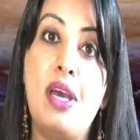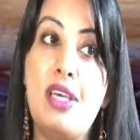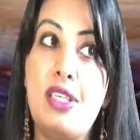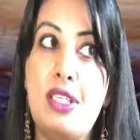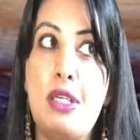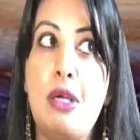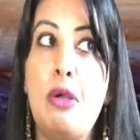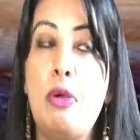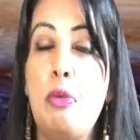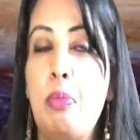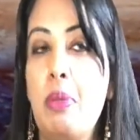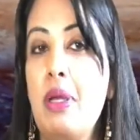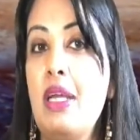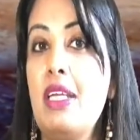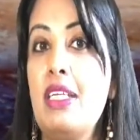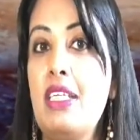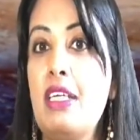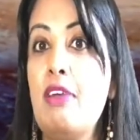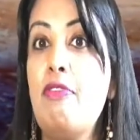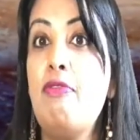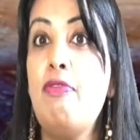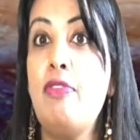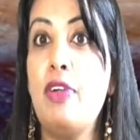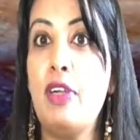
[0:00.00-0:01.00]
So it would be a
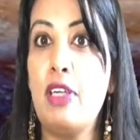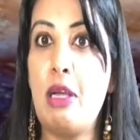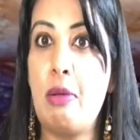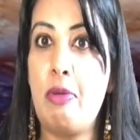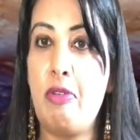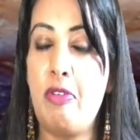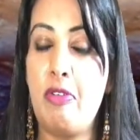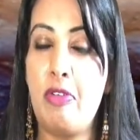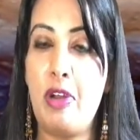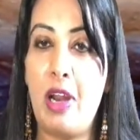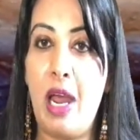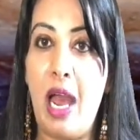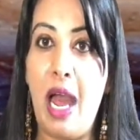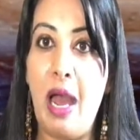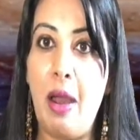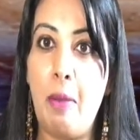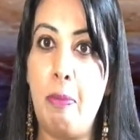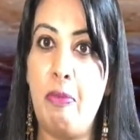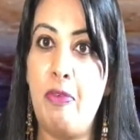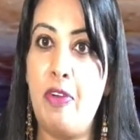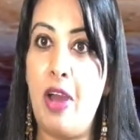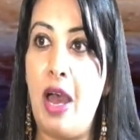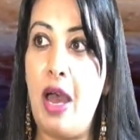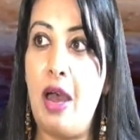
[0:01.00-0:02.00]
different type of
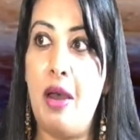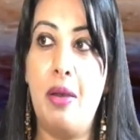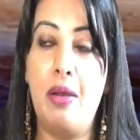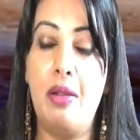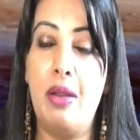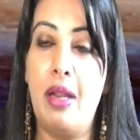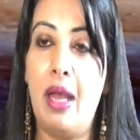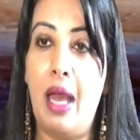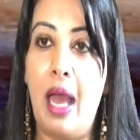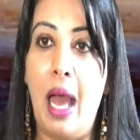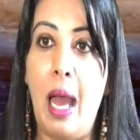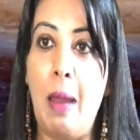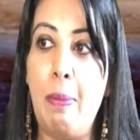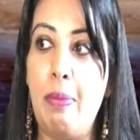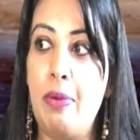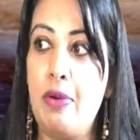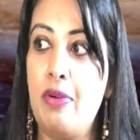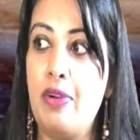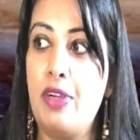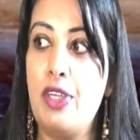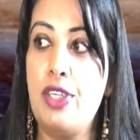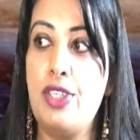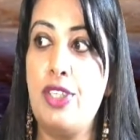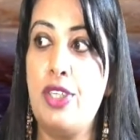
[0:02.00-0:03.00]
an
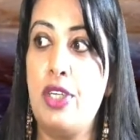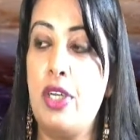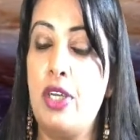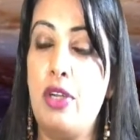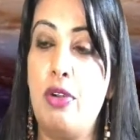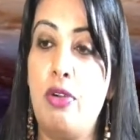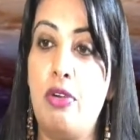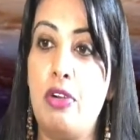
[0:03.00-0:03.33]
apparition,